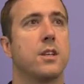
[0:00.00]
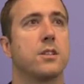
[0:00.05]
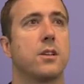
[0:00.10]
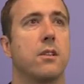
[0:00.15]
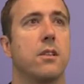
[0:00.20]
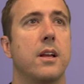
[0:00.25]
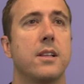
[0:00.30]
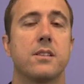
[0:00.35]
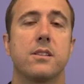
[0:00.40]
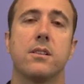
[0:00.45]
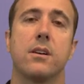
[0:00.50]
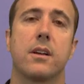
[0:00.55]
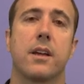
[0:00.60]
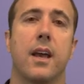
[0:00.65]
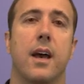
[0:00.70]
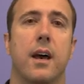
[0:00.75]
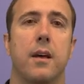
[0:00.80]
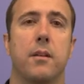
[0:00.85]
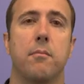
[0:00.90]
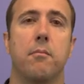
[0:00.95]
So let's look
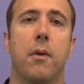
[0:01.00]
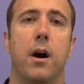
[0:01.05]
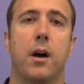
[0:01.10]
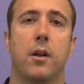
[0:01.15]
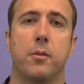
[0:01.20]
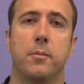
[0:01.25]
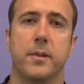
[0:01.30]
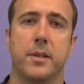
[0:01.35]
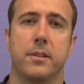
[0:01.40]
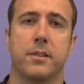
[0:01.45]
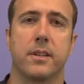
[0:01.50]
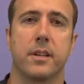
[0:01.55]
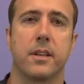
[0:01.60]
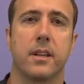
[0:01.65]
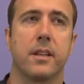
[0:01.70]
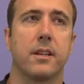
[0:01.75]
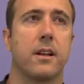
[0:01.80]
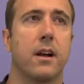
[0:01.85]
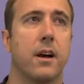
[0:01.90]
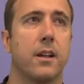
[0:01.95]
at model building
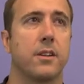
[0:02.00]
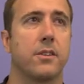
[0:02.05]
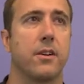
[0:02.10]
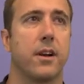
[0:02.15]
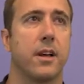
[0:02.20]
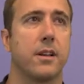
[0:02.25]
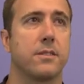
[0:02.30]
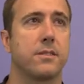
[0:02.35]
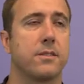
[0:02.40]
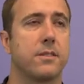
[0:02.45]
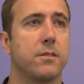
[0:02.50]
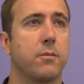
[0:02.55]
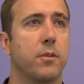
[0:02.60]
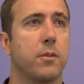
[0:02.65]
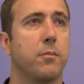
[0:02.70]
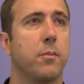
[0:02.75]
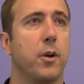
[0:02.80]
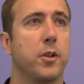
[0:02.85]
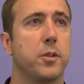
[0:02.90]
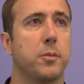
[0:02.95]
in contrast with
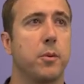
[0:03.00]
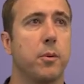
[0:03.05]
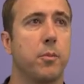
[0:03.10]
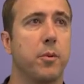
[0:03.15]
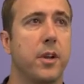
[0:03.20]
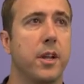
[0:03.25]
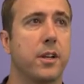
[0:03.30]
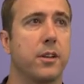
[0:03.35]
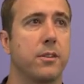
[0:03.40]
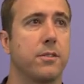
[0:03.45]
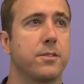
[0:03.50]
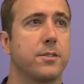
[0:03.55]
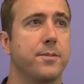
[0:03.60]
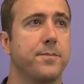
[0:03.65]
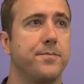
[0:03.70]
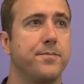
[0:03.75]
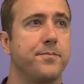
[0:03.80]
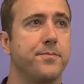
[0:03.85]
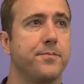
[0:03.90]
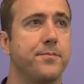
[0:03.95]
multiple predictors.
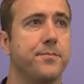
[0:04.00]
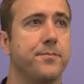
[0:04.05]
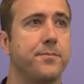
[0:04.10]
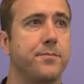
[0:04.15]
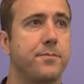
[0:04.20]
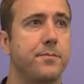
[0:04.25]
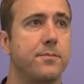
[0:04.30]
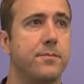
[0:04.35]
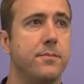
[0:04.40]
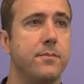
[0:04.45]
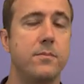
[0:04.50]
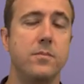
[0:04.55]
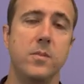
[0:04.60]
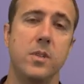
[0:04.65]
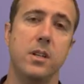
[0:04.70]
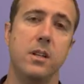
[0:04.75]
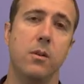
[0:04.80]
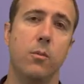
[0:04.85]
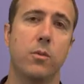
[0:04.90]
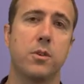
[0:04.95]

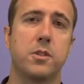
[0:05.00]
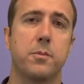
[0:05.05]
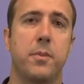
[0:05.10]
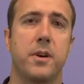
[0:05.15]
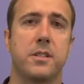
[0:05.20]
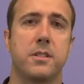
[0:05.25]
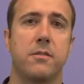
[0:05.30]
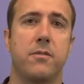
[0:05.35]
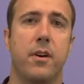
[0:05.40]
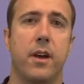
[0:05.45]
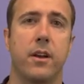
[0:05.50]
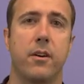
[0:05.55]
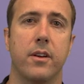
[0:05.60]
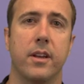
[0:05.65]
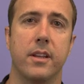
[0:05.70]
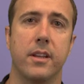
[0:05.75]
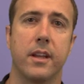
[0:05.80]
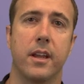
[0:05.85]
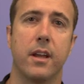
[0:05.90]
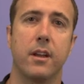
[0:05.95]
We'll specify our
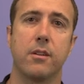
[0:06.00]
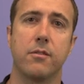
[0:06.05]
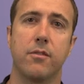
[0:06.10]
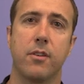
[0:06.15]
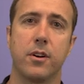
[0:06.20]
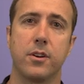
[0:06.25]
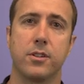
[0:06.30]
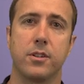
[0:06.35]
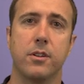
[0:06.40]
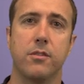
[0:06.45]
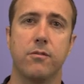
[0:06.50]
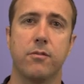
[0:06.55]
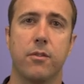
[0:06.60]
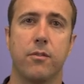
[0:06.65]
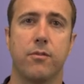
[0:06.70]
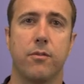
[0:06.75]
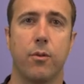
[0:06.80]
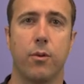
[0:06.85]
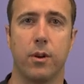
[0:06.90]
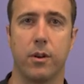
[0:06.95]
indicator function for
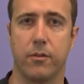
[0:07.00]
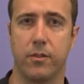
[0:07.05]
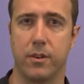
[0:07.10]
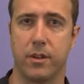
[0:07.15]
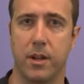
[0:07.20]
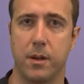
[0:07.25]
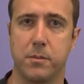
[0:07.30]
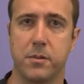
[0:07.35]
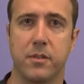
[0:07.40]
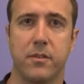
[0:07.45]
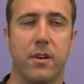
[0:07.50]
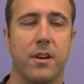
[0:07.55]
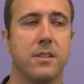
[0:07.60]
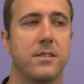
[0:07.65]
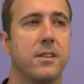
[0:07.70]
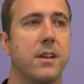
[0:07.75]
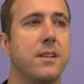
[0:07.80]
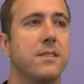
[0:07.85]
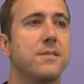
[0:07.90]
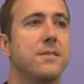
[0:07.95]
four different types of
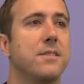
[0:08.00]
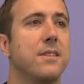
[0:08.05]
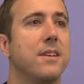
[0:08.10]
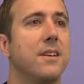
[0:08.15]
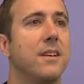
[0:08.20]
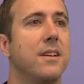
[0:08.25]
onsets,